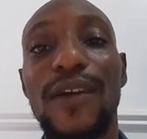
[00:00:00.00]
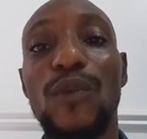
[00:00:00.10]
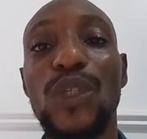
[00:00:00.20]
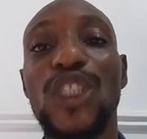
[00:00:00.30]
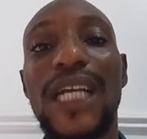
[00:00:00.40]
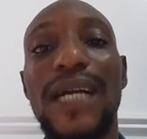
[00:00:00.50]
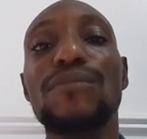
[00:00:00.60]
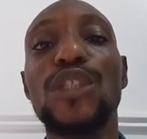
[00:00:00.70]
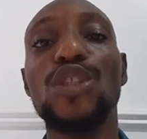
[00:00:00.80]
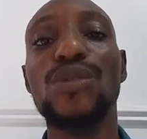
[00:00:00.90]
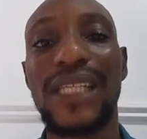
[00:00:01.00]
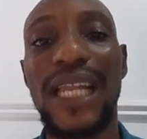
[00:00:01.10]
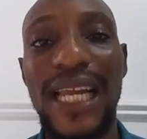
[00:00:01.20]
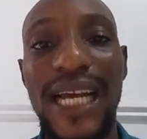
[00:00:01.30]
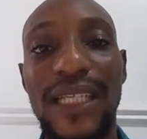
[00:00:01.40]
which can be
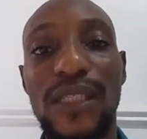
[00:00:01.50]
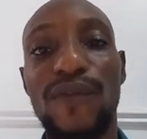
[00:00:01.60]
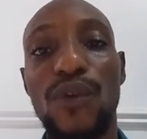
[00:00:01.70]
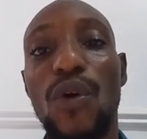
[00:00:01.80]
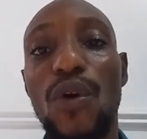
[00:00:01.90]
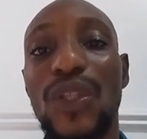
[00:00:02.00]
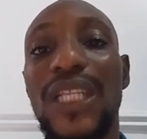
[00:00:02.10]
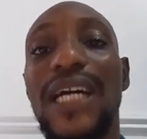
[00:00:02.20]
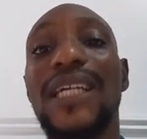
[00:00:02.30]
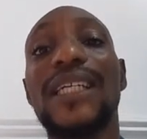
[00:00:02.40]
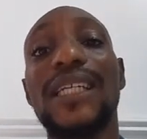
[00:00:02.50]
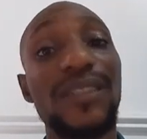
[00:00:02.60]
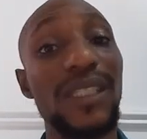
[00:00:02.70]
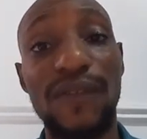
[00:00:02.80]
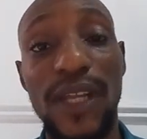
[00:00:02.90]
utilized for other
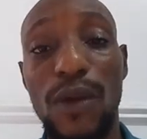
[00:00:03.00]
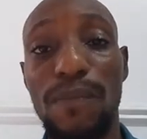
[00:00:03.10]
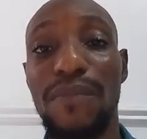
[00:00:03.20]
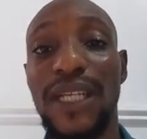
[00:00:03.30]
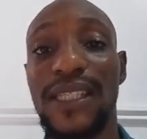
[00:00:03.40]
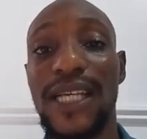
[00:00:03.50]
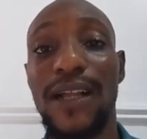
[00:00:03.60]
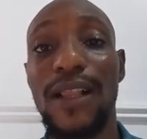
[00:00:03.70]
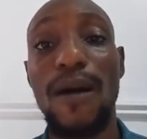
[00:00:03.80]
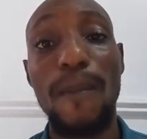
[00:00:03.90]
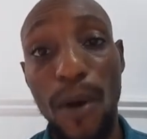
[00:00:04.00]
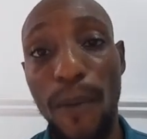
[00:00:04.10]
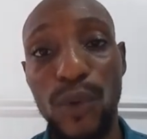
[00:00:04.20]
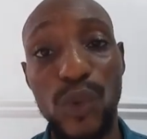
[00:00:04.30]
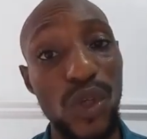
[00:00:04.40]
developmental
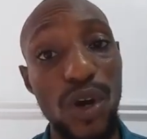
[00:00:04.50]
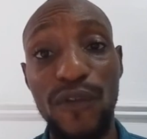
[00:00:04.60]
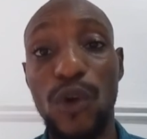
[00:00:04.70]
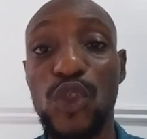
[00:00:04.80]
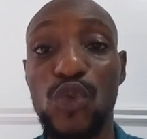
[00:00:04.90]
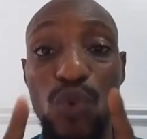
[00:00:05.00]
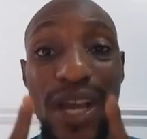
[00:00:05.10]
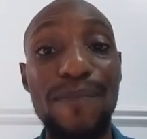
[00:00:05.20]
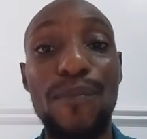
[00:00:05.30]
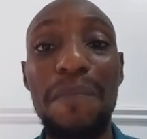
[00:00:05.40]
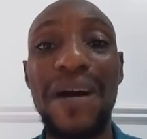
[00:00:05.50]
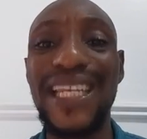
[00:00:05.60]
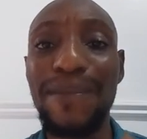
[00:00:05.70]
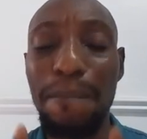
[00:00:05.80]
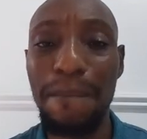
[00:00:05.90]
purposes. Of course, when
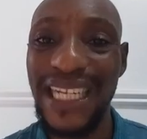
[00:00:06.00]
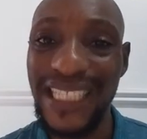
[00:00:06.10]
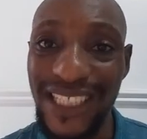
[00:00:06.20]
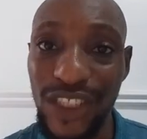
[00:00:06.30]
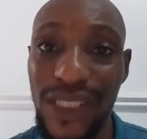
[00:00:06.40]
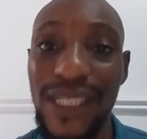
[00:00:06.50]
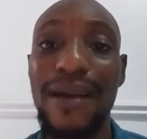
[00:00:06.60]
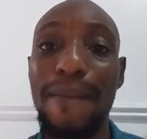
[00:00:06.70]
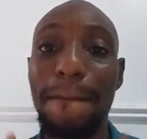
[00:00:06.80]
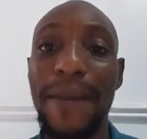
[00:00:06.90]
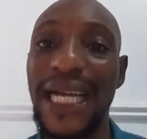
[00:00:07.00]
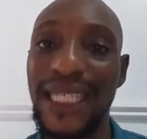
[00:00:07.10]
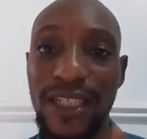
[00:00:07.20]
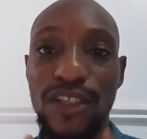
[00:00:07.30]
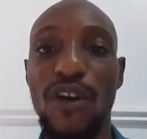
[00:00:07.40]
properly managed by
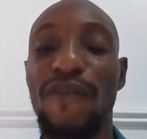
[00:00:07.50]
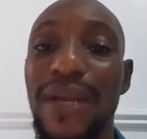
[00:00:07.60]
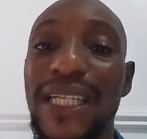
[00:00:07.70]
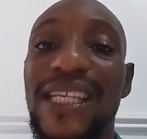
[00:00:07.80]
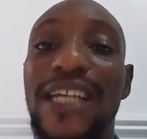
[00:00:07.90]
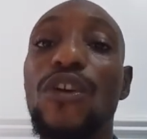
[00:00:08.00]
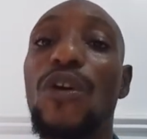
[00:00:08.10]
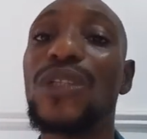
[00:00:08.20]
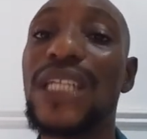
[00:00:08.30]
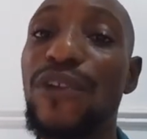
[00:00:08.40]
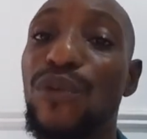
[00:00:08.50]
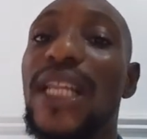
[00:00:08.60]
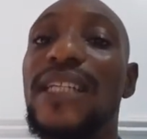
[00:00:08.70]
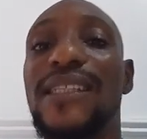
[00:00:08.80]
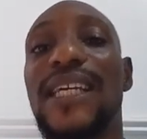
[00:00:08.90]
the government and all that
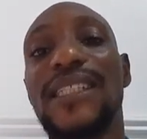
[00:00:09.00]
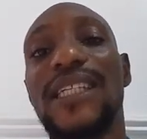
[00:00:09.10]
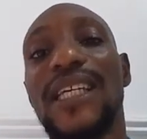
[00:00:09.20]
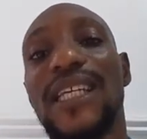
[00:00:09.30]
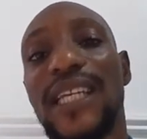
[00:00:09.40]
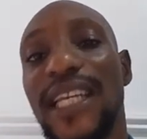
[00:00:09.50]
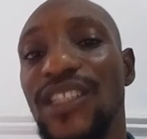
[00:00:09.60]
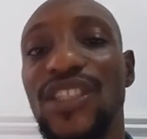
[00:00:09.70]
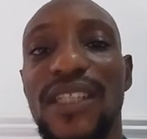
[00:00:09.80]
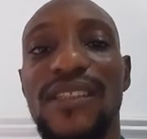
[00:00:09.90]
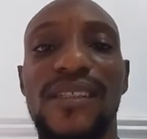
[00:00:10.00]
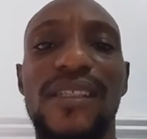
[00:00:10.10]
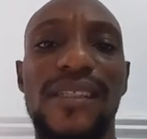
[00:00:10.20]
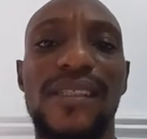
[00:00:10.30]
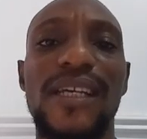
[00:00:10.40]
related
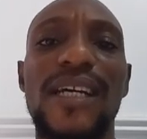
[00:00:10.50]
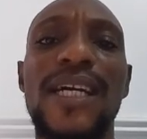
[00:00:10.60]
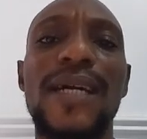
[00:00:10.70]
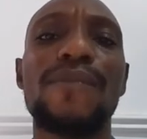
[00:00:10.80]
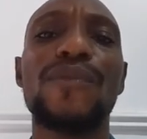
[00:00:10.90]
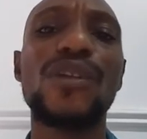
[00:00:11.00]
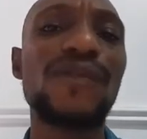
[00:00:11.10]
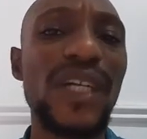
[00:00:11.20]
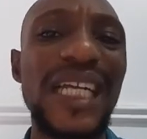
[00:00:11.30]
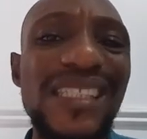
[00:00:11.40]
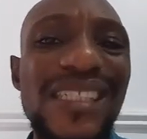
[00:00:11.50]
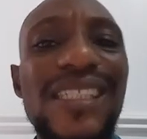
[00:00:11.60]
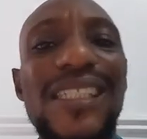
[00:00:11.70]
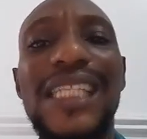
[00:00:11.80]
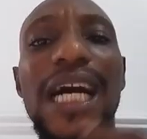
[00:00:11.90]
agencies. Um, not forgetting
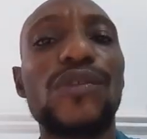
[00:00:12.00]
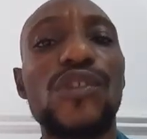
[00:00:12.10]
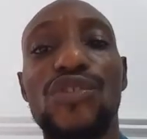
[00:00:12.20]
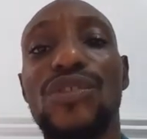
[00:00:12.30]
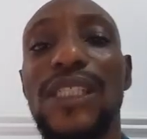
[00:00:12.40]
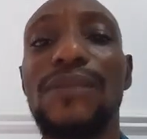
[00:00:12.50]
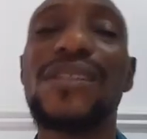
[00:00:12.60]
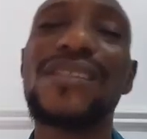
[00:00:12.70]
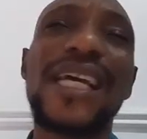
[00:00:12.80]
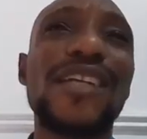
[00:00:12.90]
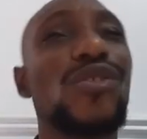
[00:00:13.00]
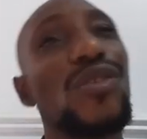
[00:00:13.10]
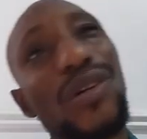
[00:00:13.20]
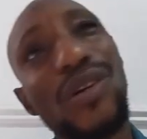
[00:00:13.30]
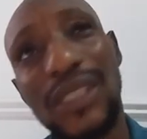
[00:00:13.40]
the downstream
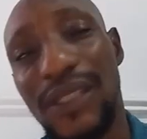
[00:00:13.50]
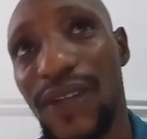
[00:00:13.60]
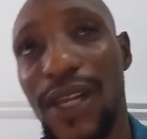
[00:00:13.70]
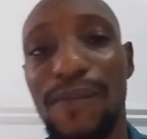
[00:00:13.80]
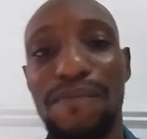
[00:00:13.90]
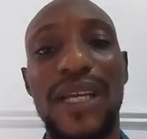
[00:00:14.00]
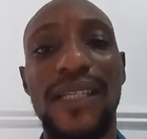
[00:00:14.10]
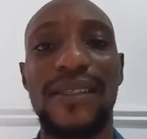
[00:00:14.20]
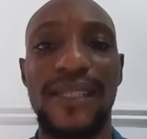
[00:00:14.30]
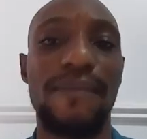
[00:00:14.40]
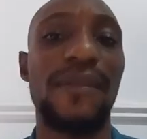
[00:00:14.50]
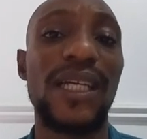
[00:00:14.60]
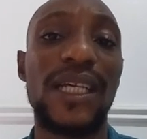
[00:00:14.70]
sector development. Yep.